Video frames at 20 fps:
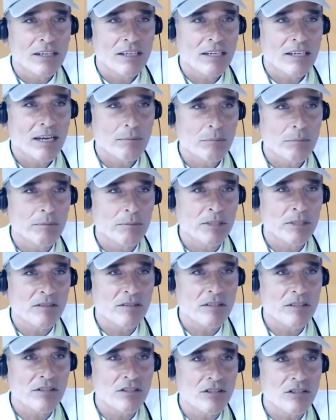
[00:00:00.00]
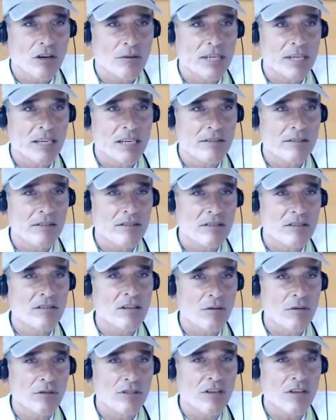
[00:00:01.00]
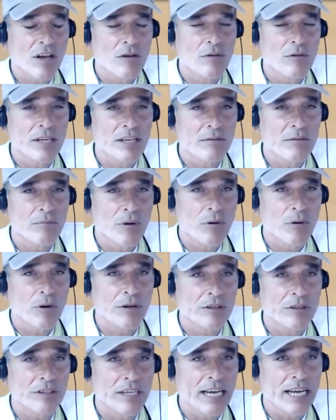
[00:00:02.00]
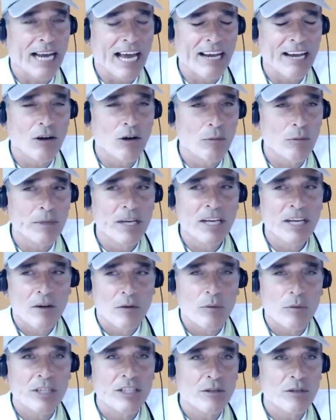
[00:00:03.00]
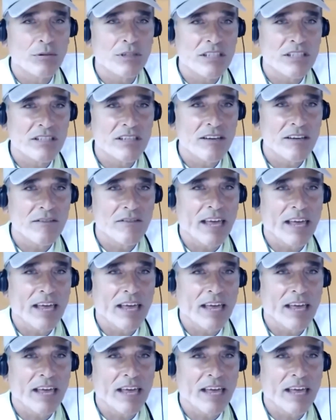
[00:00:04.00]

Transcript: compliments of the show because it's so so important and i hope when you receive